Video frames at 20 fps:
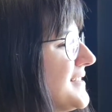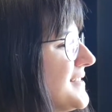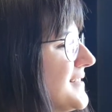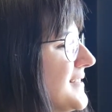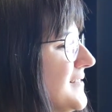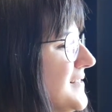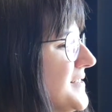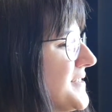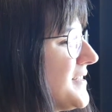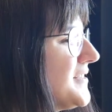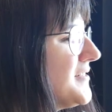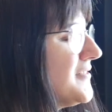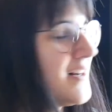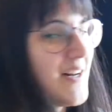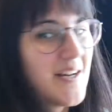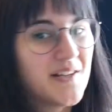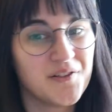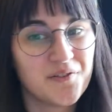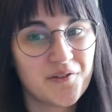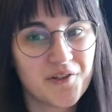is also
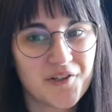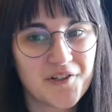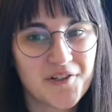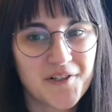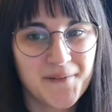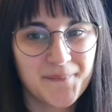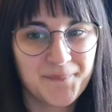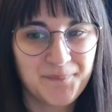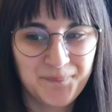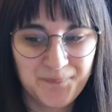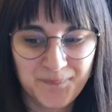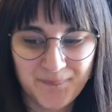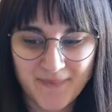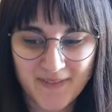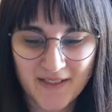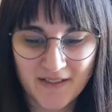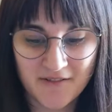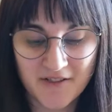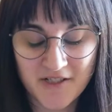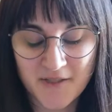neutered
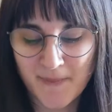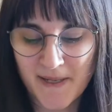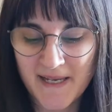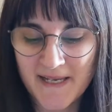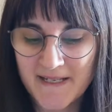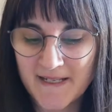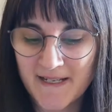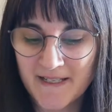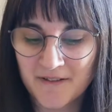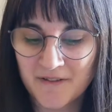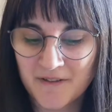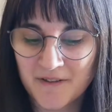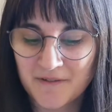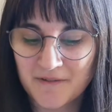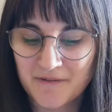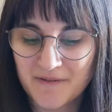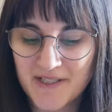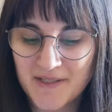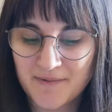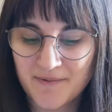or spayed. I don't know
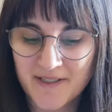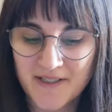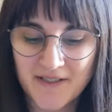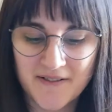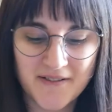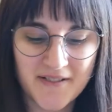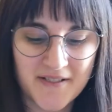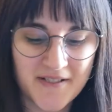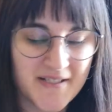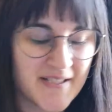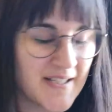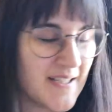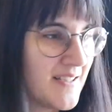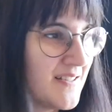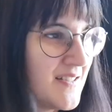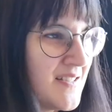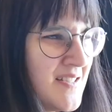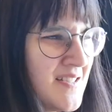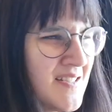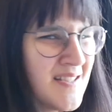which one you should
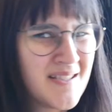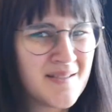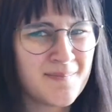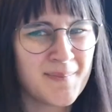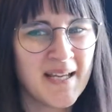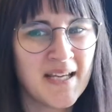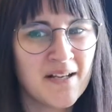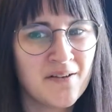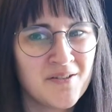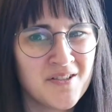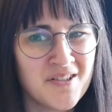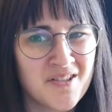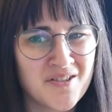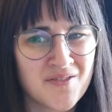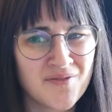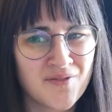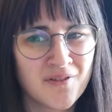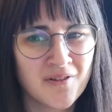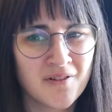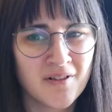say. Is it spayed or
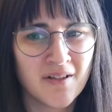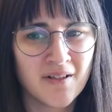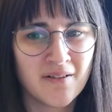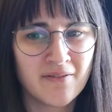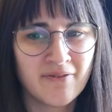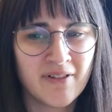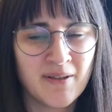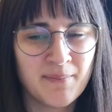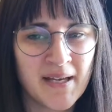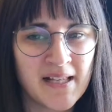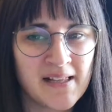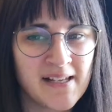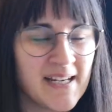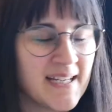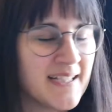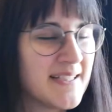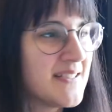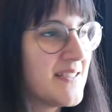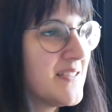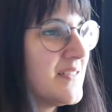just for female
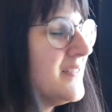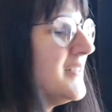cats,